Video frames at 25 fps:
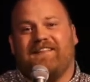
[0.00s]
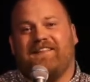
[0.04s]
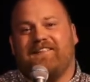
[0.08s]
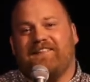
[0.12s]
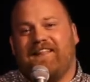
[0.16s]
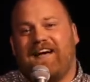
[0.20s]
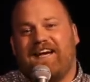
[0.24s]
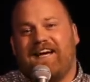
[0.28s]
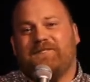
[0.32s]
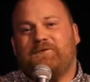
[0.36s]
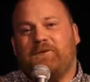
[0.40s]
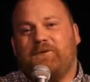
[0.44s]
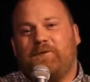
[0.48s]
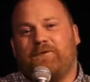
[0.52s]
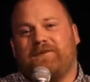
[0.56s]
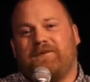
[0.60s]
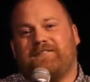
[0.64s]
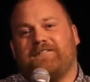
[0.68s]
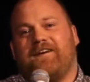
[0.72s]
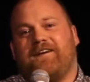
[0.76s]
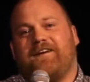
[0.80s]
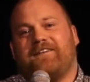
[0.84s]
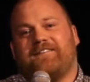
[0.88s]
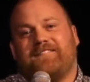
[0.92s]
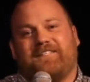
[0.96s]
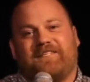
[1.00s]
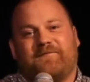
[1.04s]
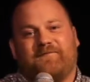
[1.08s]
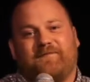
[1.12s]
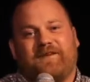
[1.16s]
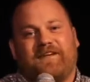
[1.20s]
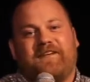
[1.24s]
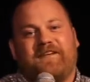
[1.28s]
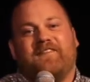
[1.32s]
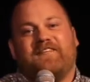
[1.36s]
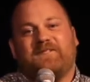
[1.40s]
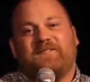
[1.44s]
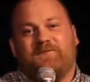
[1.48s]
Last week was awesome
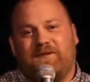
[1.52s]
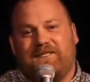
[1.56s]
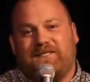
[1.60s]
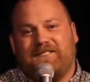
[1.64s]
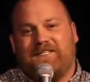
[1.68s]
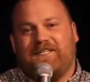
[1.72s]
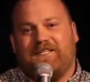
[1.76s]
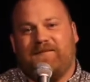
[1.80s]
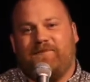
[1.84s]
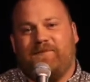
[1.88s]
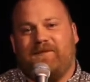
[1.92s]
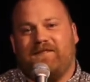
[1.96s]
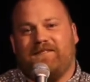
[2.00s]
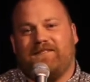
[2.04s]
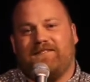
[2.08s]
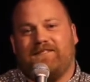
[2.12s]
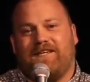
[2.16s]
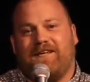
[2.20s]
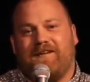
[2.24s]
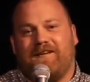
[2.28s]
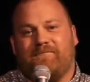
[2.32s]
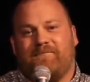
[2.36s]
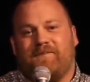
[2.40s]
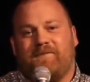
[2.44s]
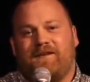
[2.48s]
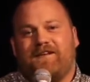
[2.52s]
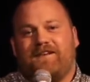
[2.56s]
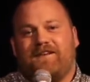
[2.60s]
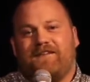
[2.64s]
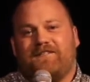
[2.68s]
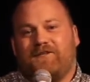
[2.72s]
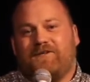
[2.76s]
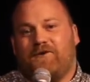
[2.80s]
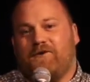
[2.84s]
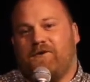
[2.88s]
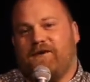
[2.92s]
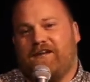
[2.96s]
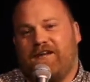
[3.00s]
and this week's going to be the same.
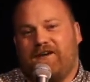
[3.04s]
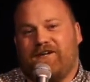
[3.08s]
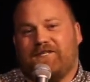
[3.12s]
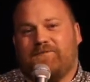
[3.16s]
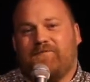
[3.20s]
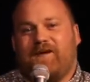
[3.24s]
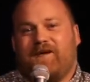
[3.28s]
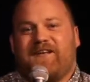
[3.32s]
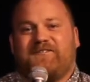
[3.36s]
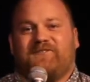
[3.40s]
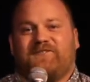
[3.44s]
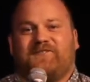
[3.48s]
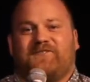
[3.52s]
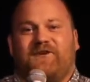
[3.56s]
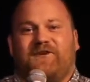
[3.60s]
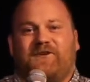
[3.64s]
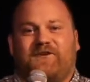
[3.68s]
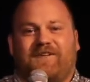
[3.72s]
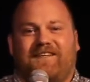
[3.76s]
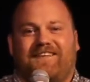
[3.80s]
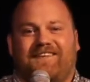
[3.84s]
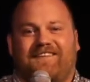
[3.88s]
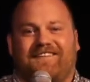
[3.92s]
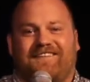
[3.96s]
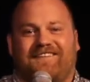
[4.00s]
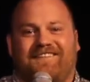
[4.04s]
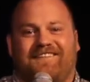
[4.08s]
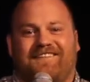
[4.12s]
So here's Pastor Tony.